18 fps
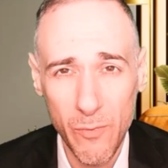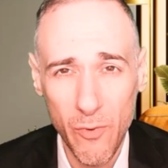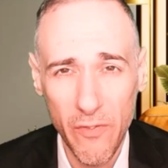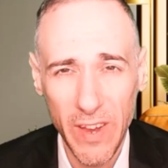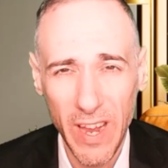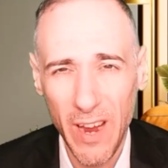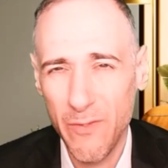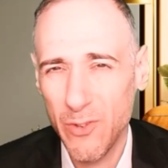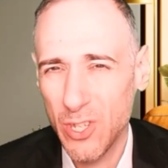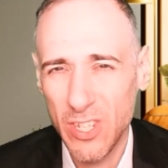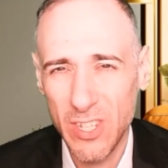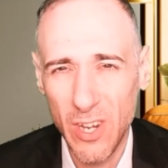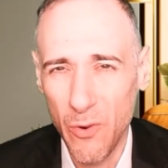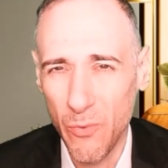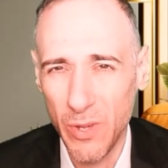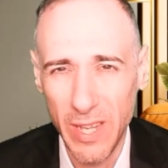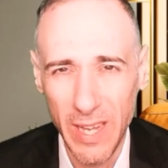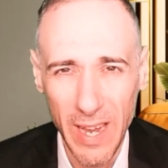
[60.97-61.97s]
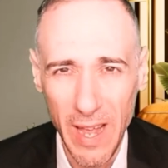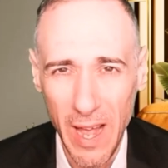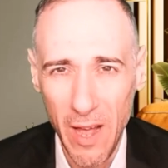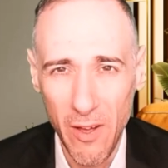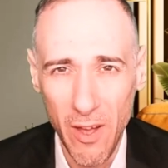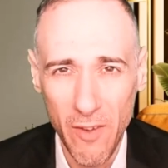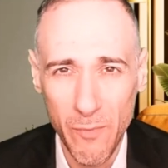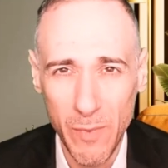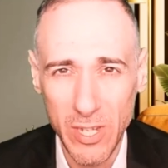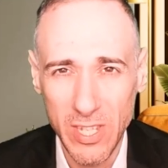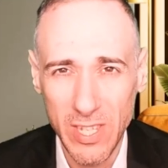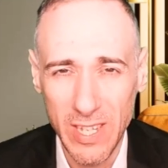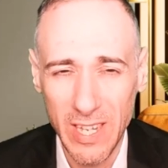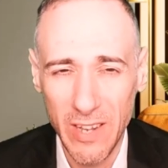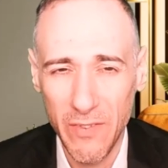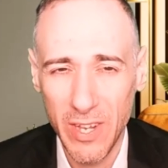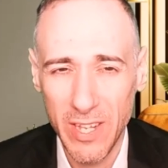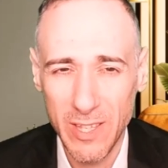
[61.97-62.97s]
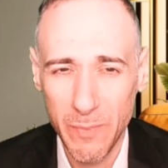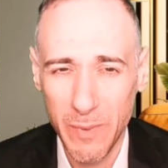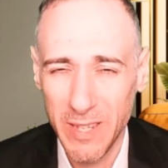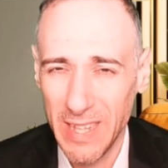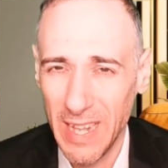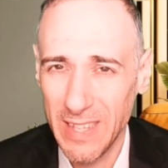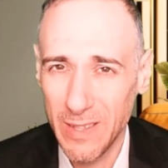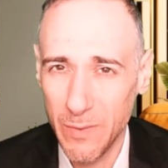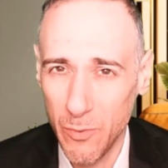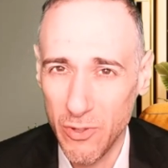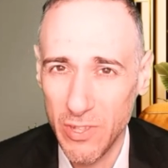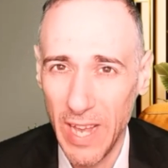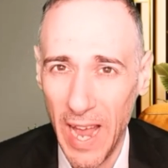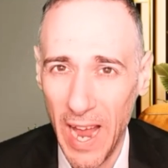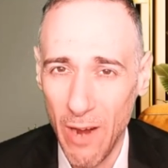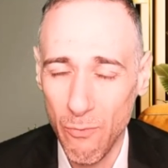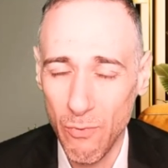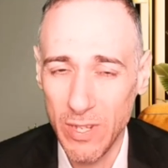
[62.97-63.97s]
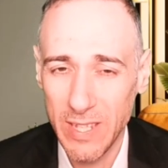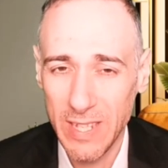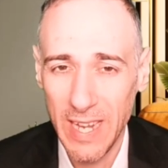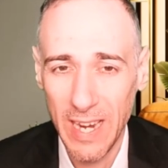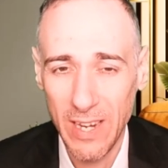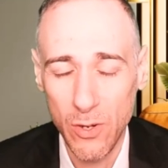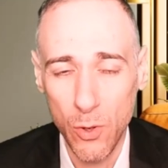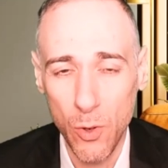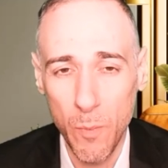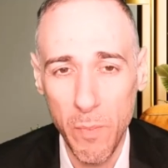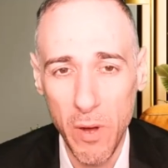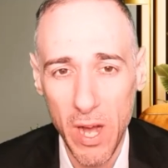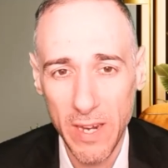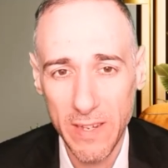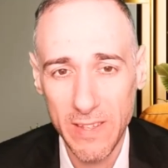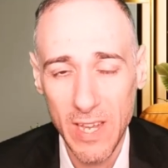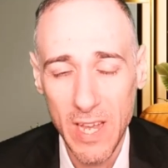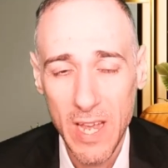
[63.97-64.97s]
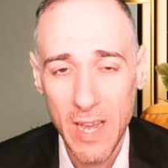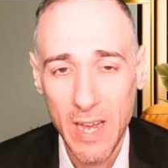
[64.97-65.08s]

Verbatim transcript: moving average is not really uh, of much significance because that's the most at-risk technical box.